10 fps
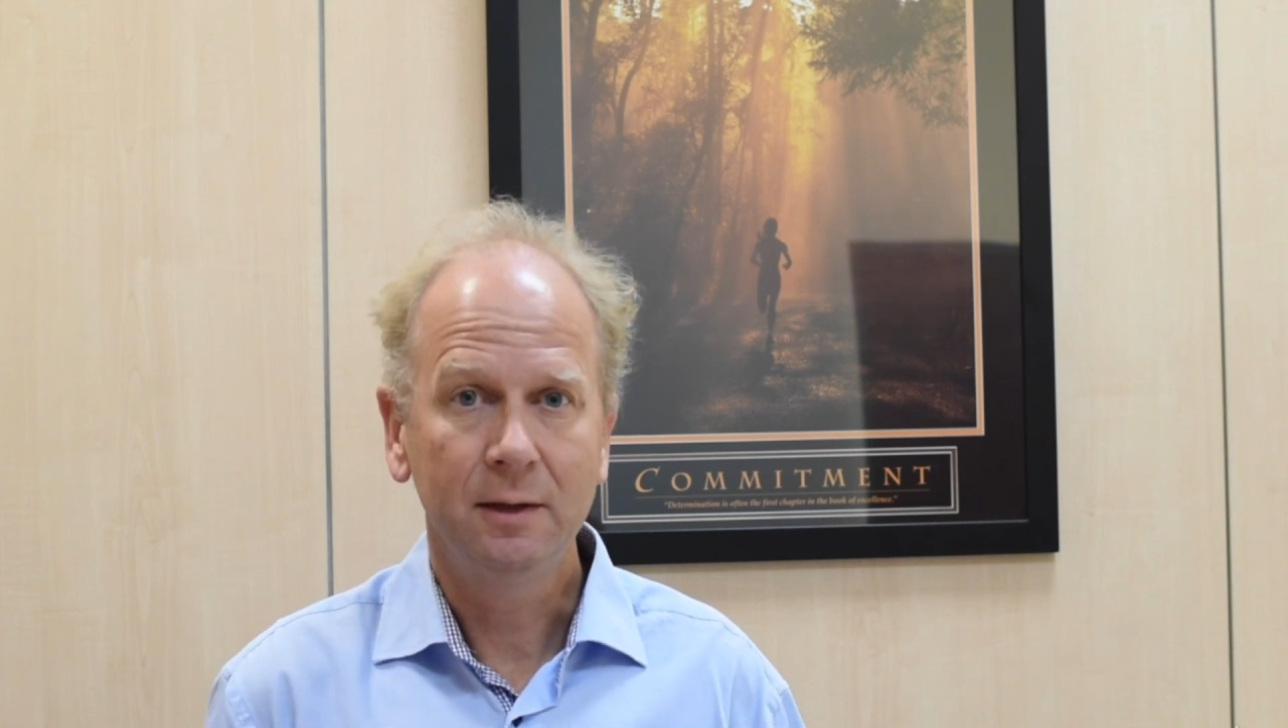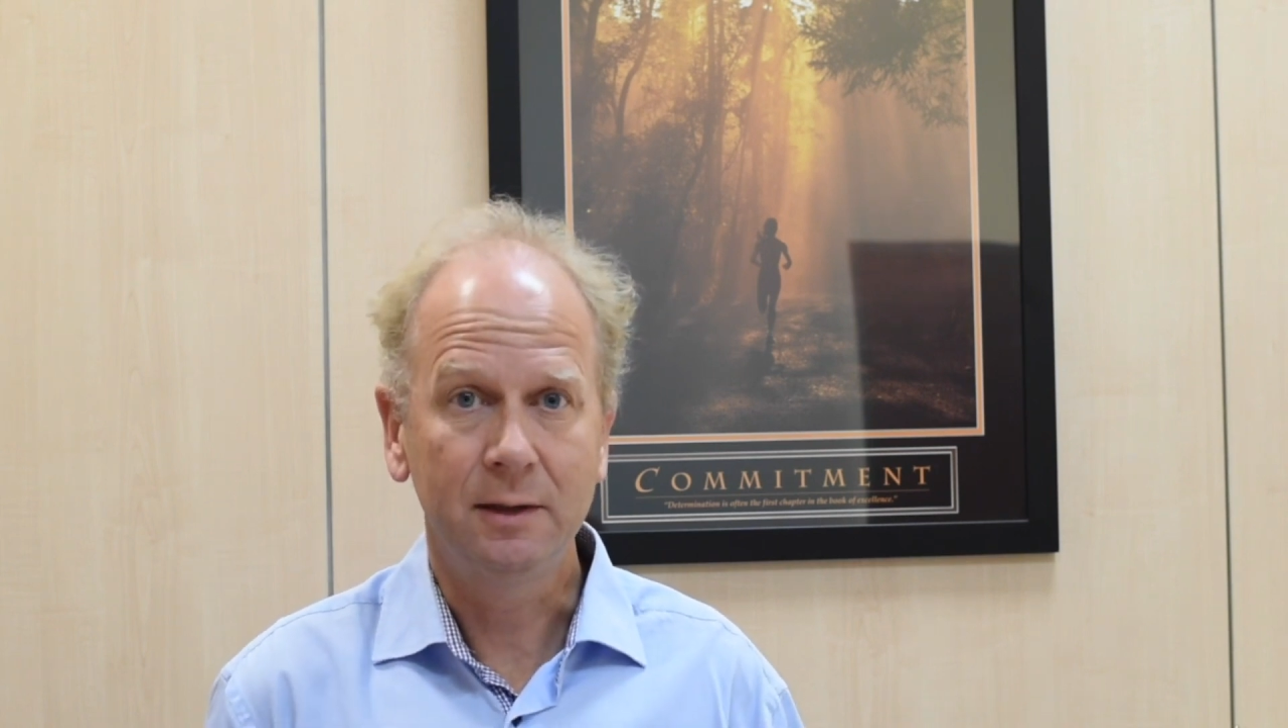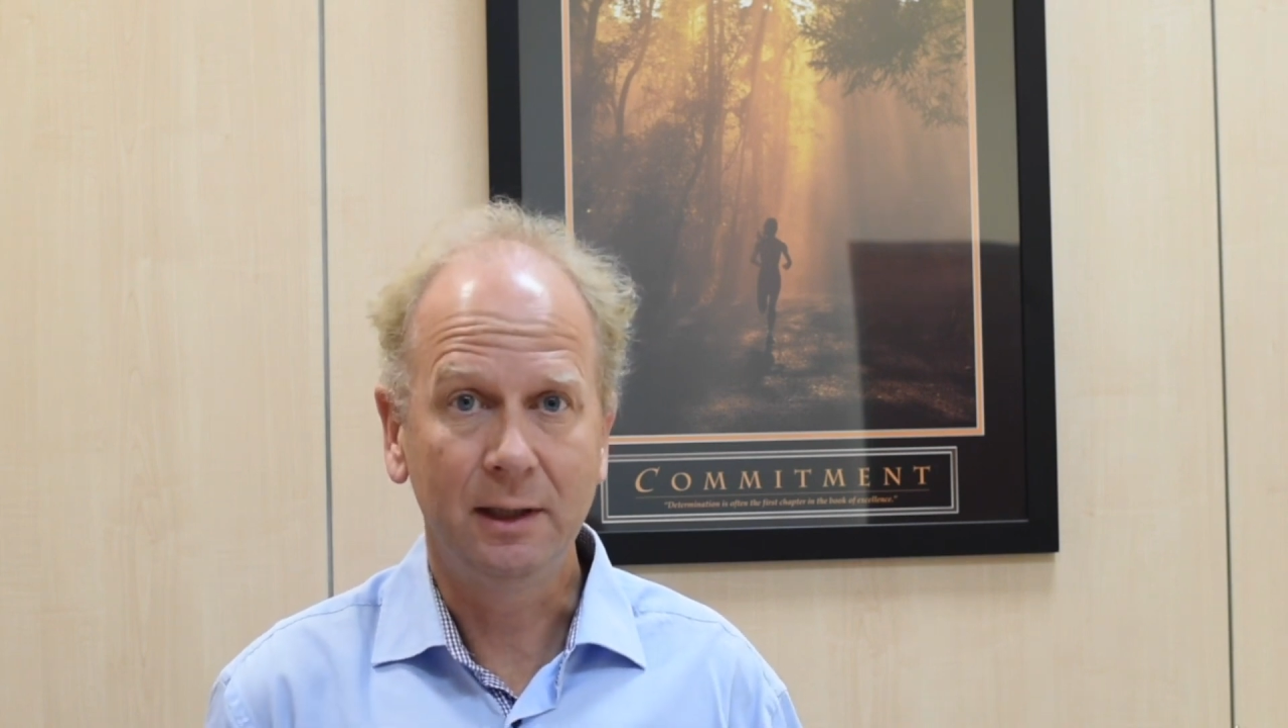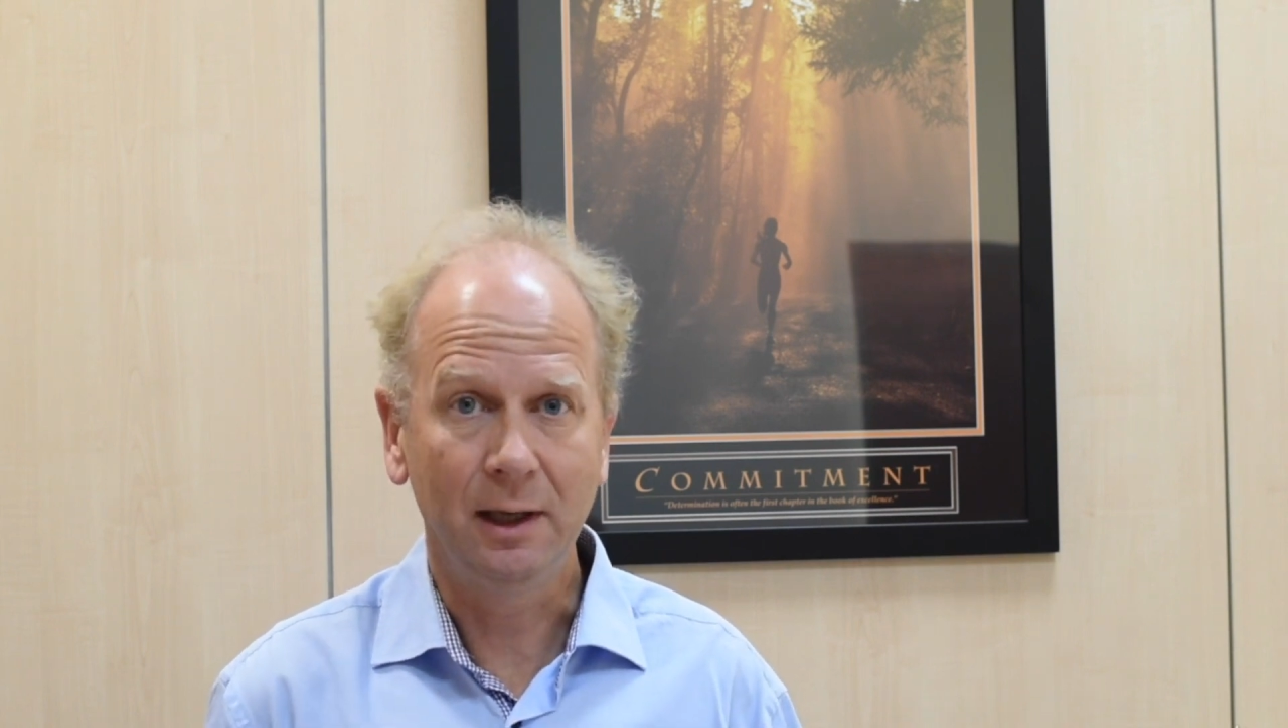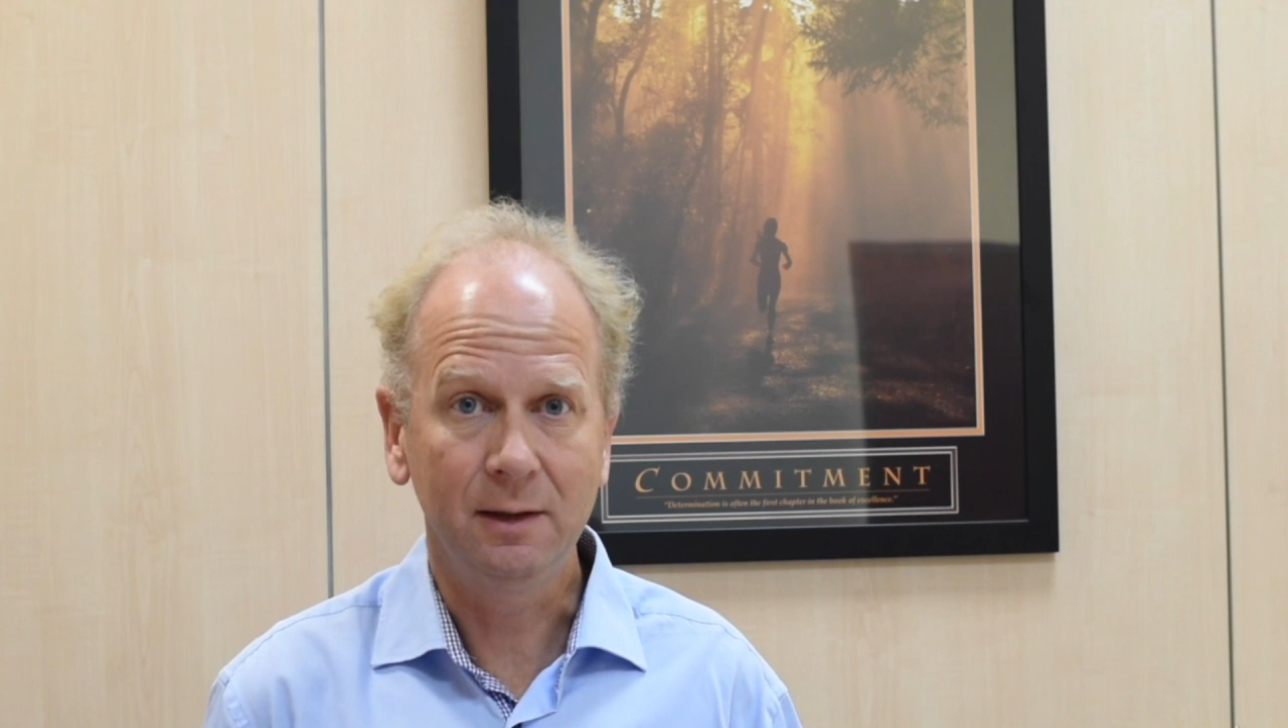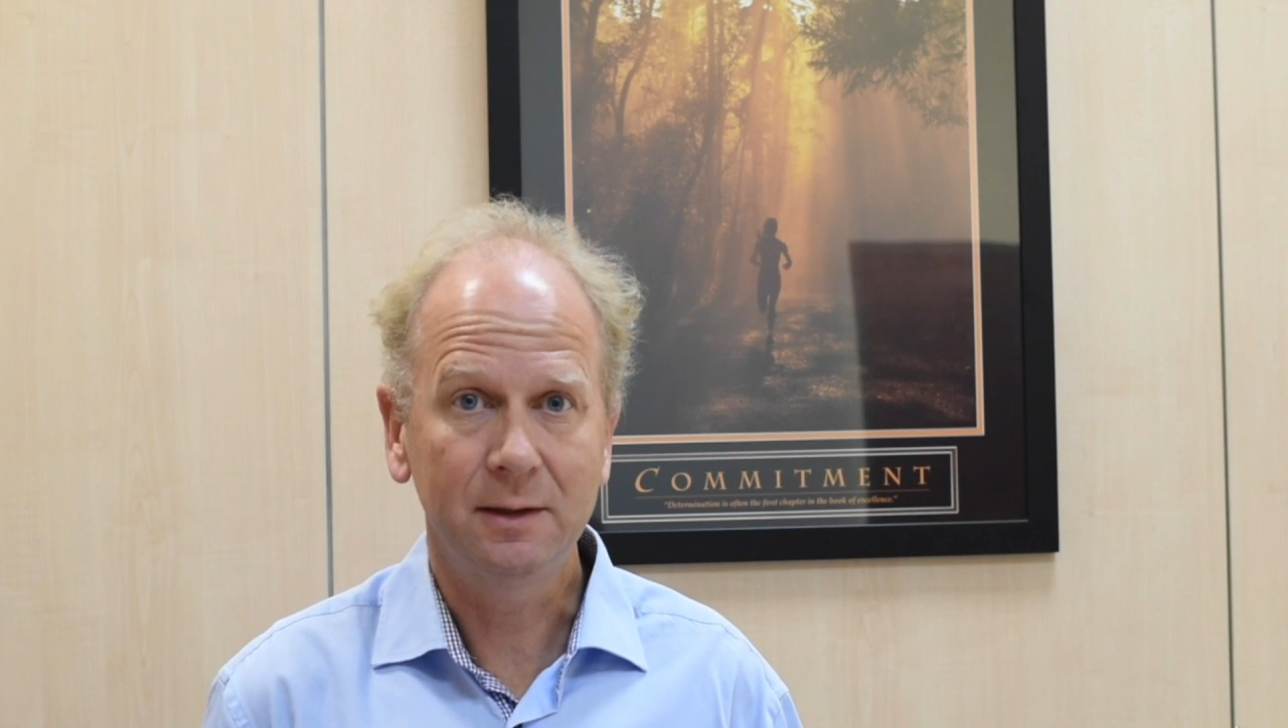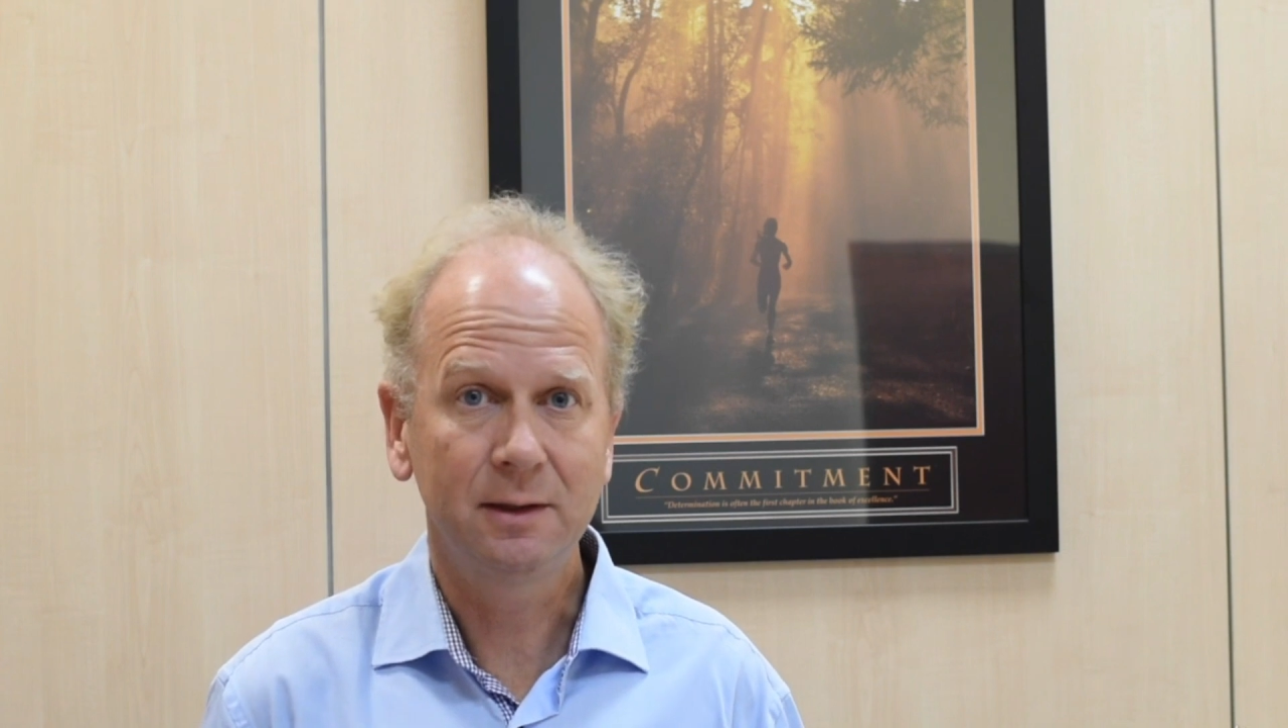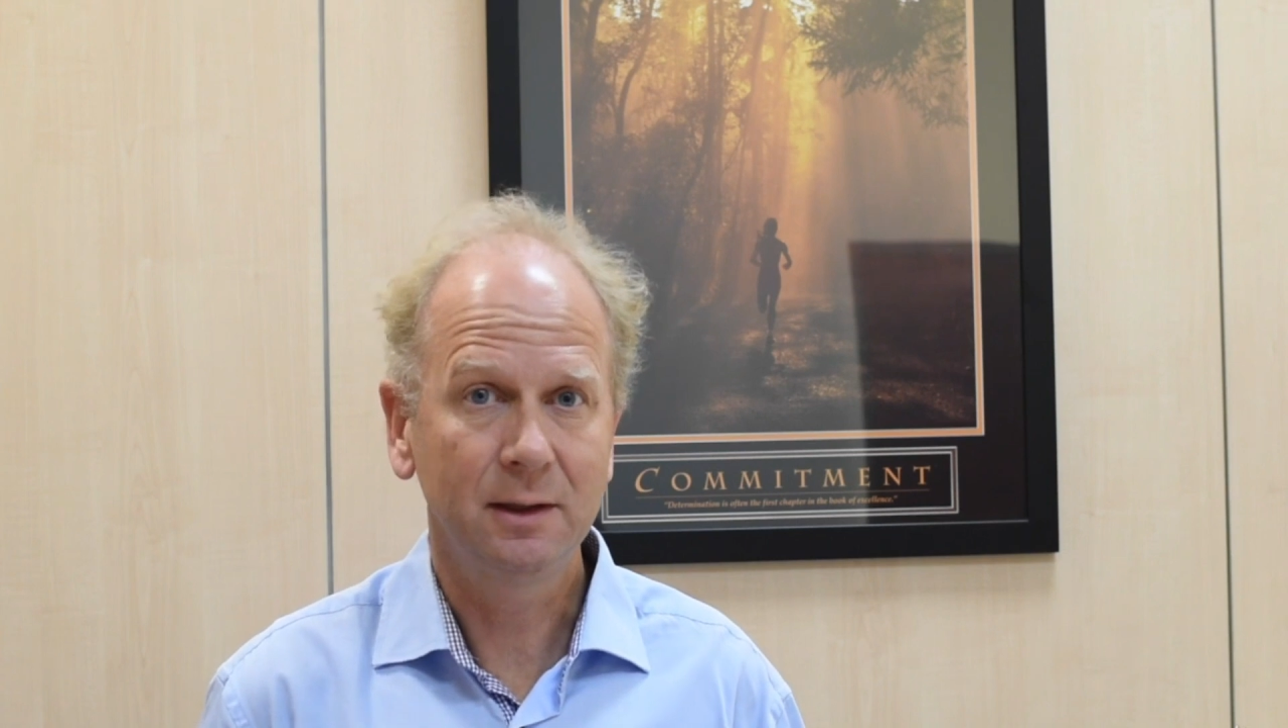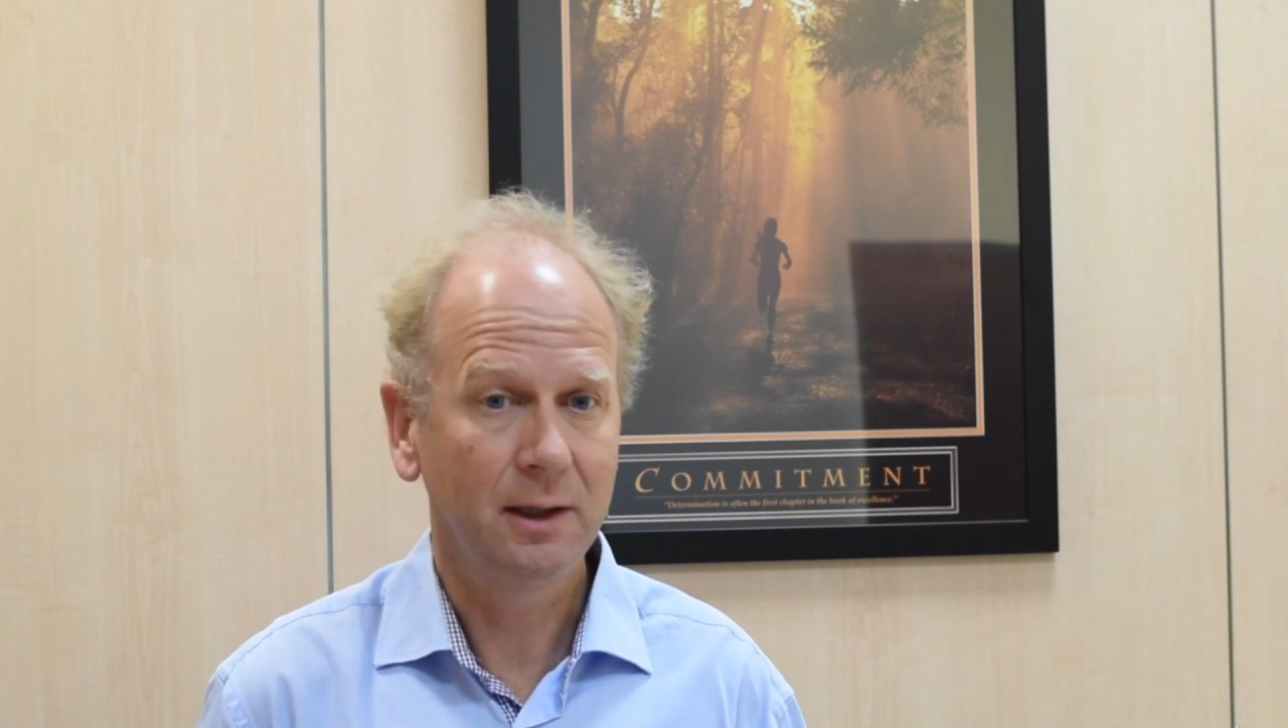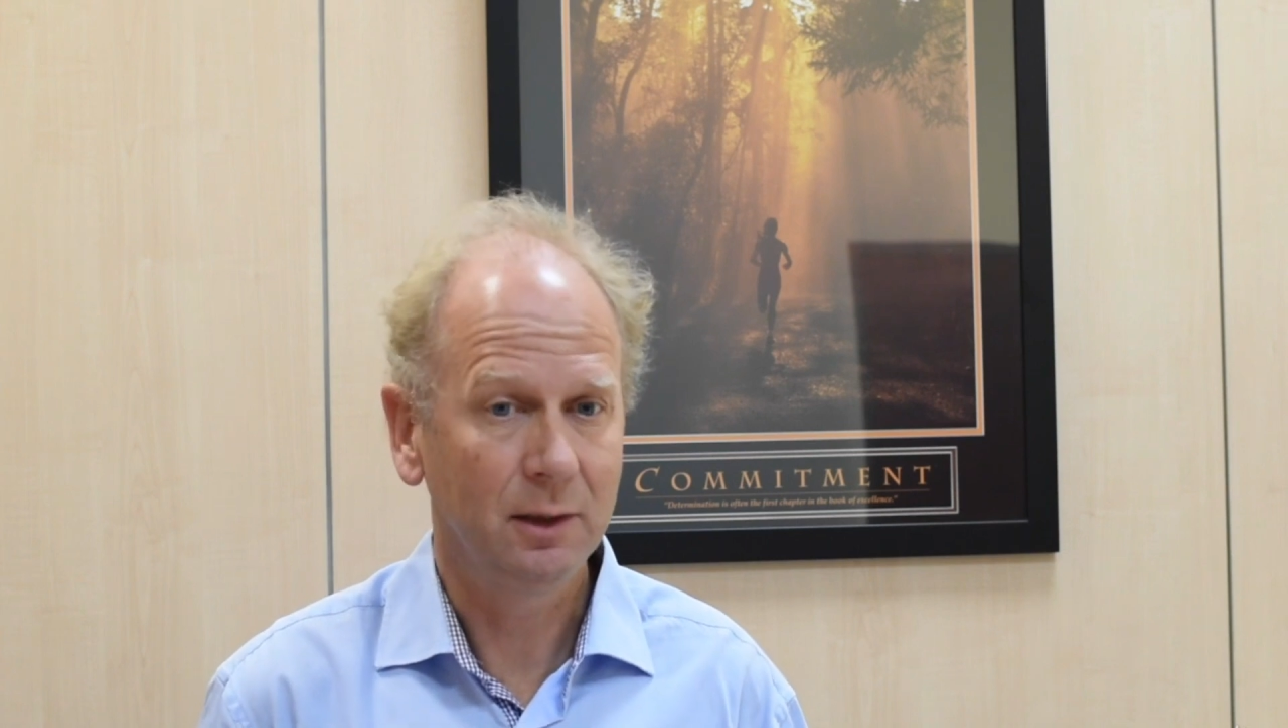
skills